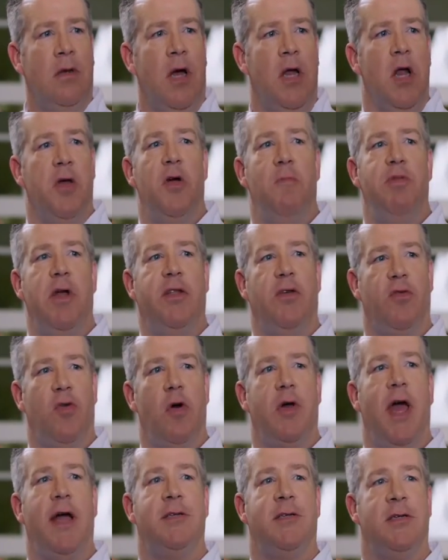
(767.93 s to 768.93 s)
Another plate of
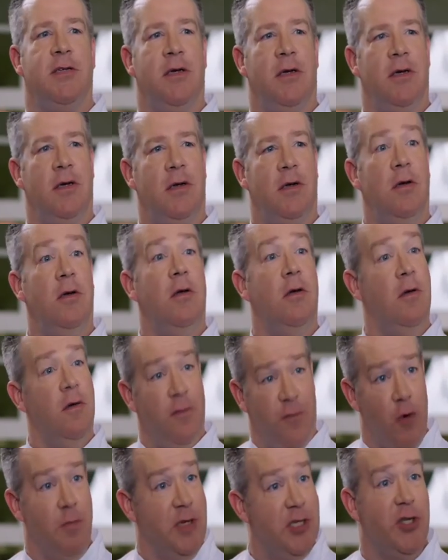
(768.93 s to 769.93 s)
croquettes,
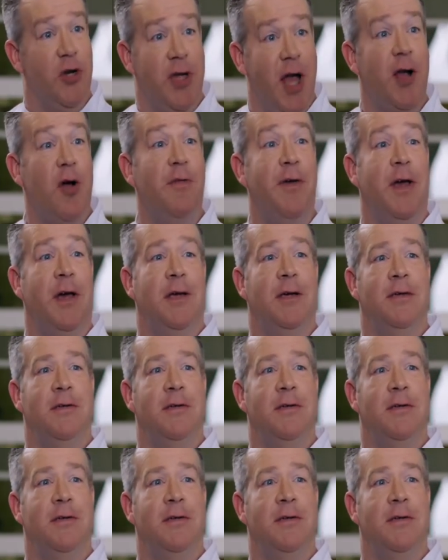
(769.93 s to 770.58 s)
Mr. Yankovic.